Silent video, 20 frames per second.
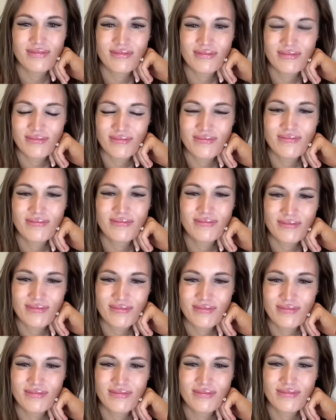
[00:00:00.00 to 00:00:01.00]

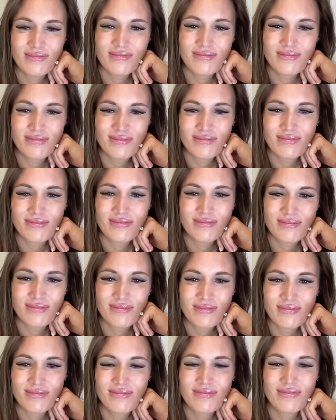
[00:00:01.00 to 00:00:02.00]

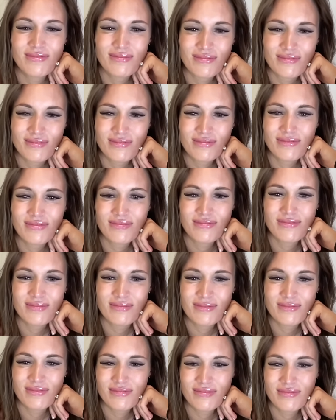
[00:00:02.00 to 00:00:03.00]

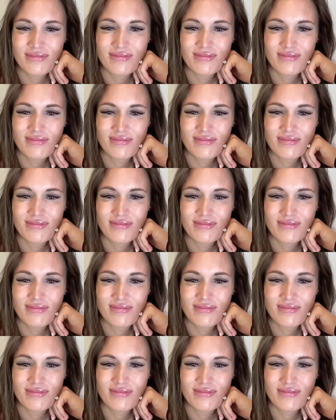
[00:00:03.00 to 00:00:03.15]
No words are spoken by the person on screen.